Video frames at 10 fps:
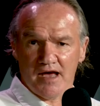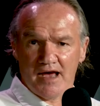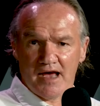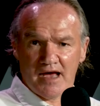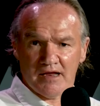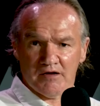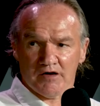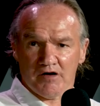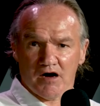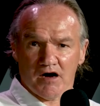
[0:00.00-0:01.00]
and
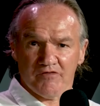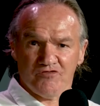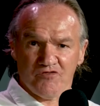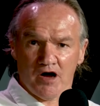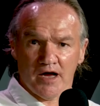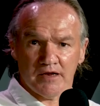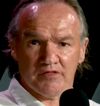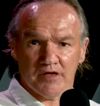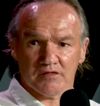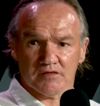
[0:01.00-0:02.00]
I, I find
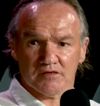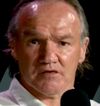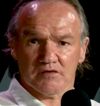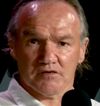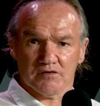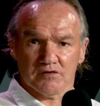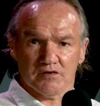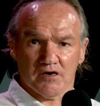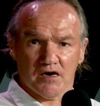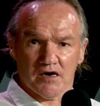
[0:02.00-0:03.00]
that
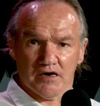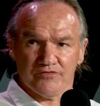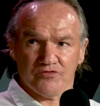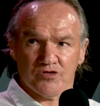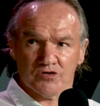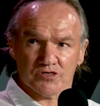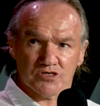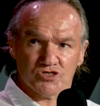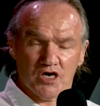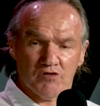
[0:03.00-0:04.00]
the,
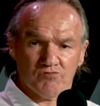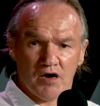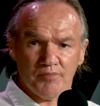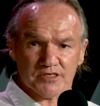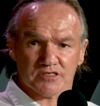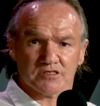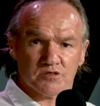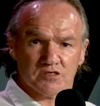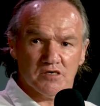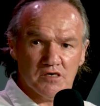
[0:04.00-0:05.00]
the Joe
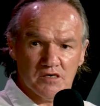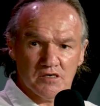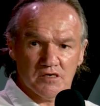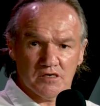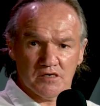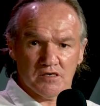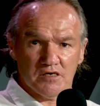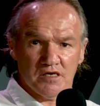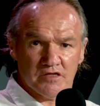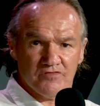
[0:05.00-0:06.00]
Roberts
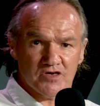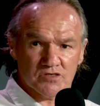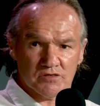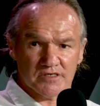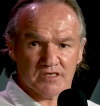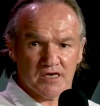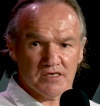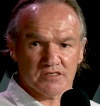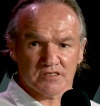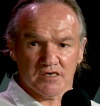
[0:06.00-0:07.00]
individual is,
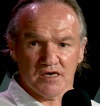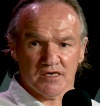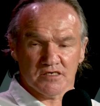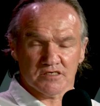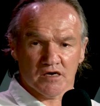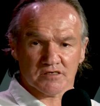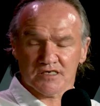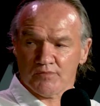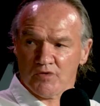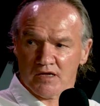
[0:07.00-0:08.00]
is, is not
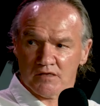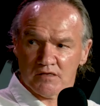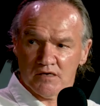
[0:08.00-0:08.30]
someone,